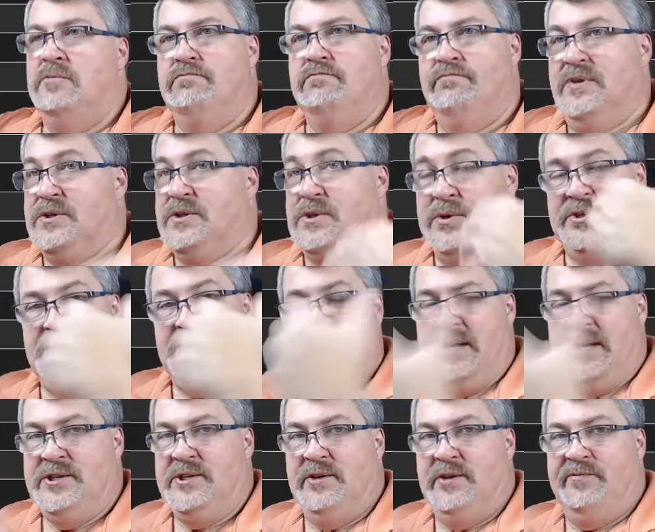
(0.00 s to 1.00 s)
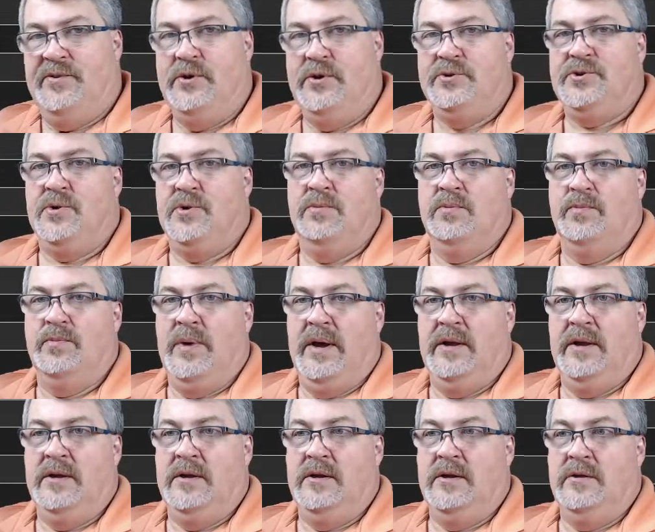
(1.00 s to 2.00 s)
this could change in the future,
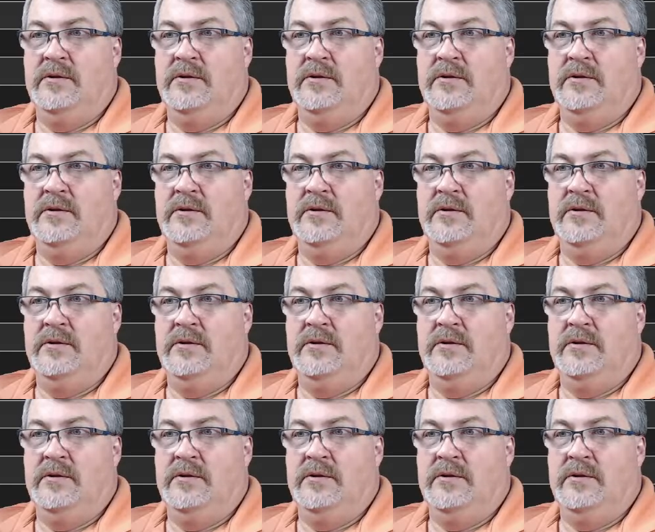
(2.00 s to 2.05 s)
but